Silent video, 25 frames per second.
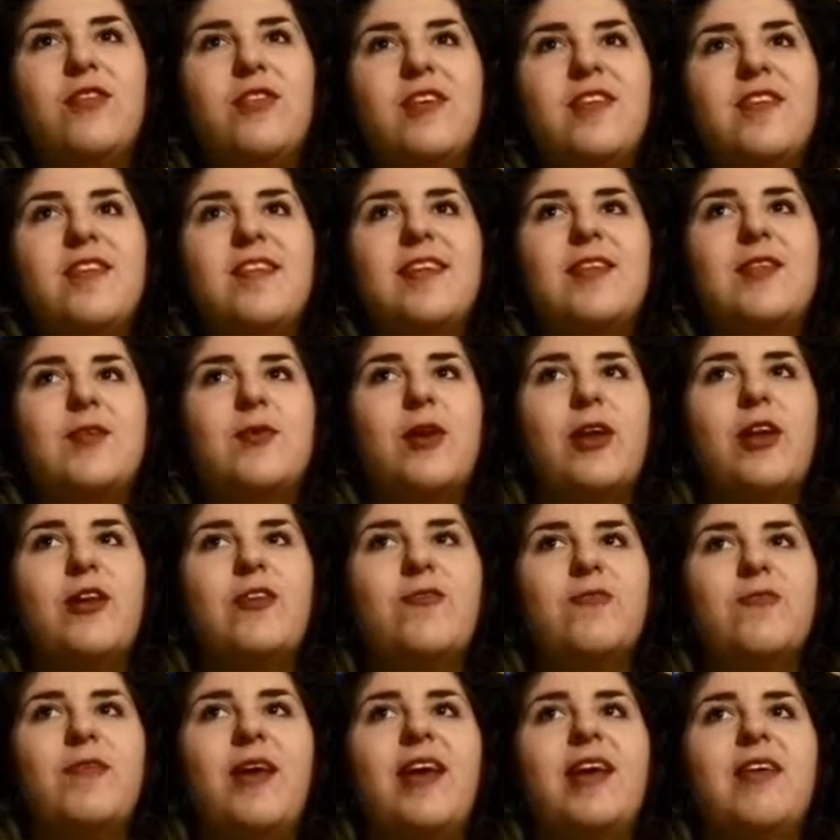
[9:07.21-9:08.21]
this is one
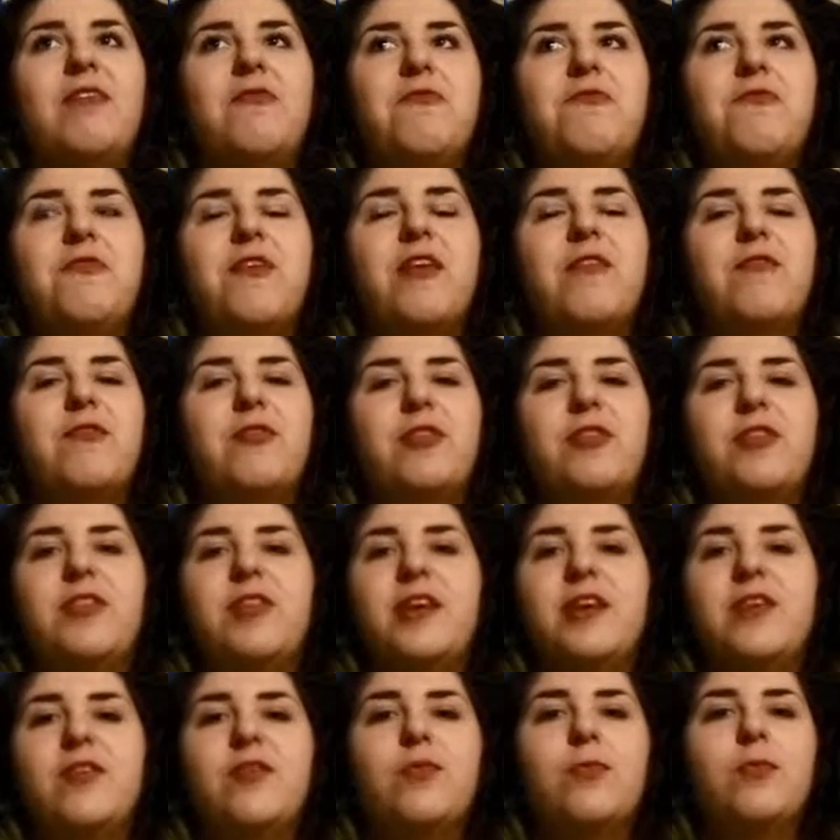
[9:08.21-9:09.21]
of my favorite
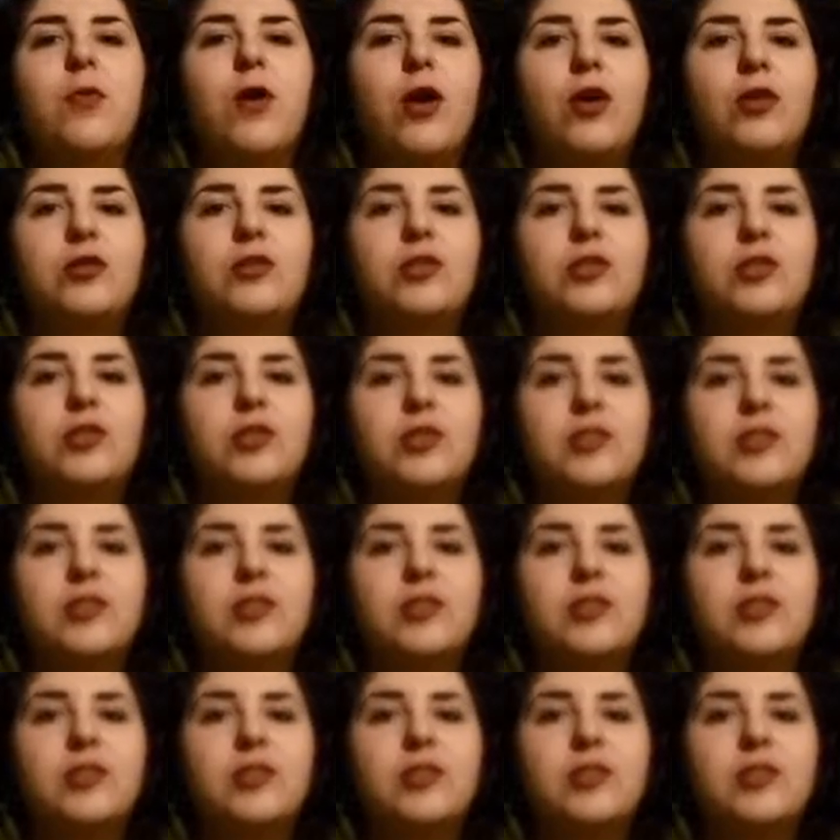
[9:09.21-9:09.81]
things to watch.